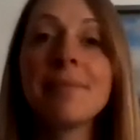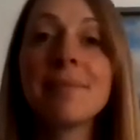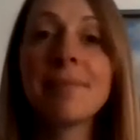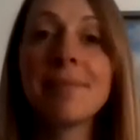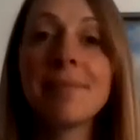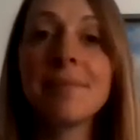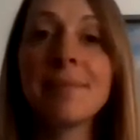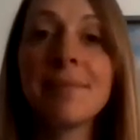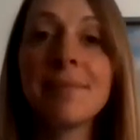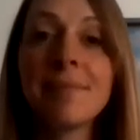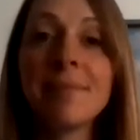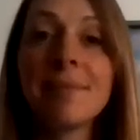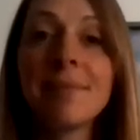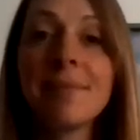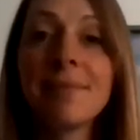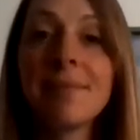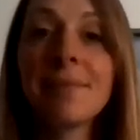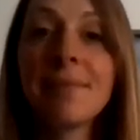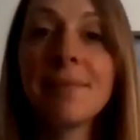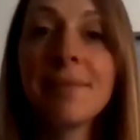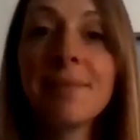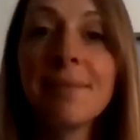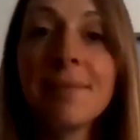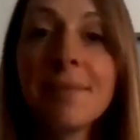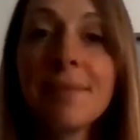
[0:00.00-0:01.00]

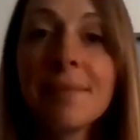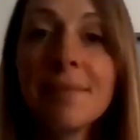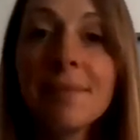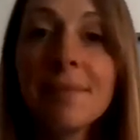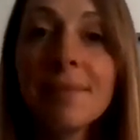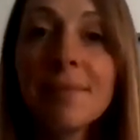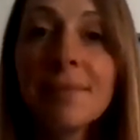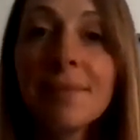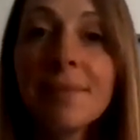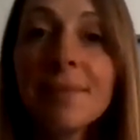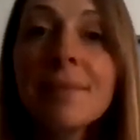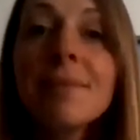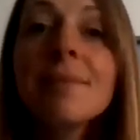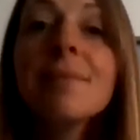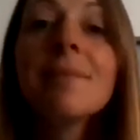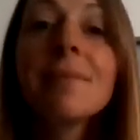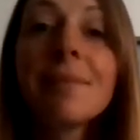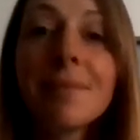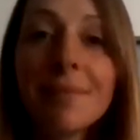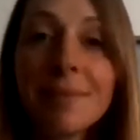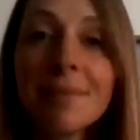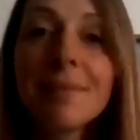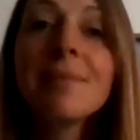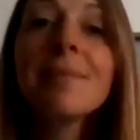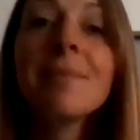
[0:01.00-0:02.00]

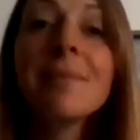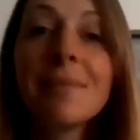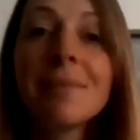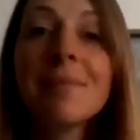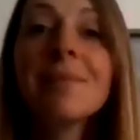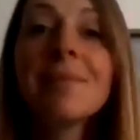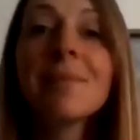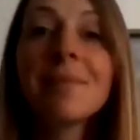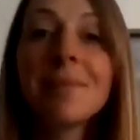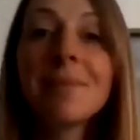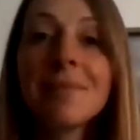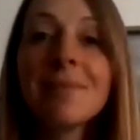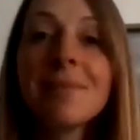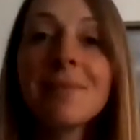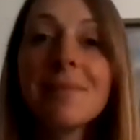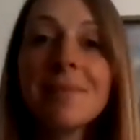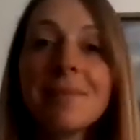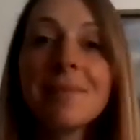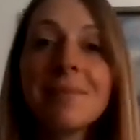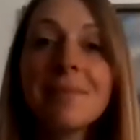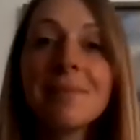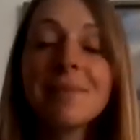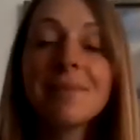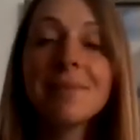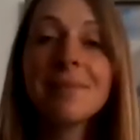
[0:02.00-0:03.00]

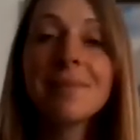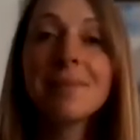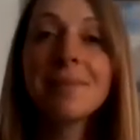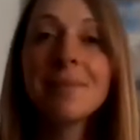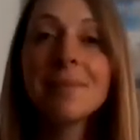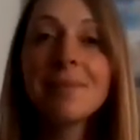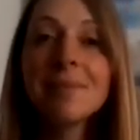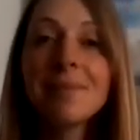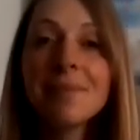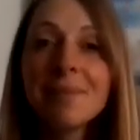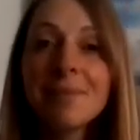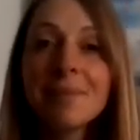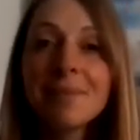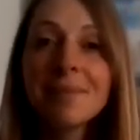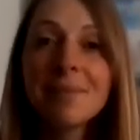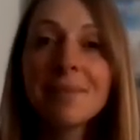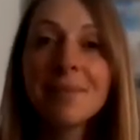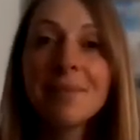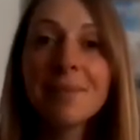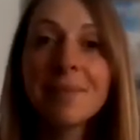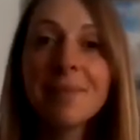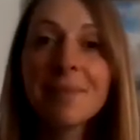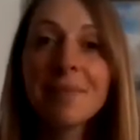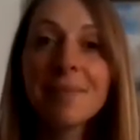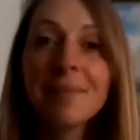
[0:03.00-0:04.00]

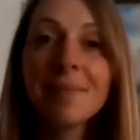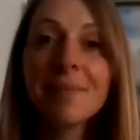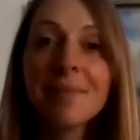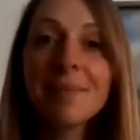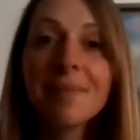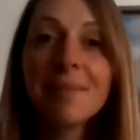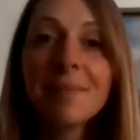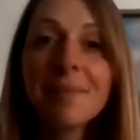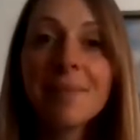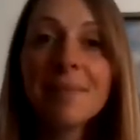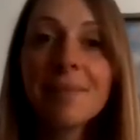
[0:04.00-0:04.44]
(not speaking)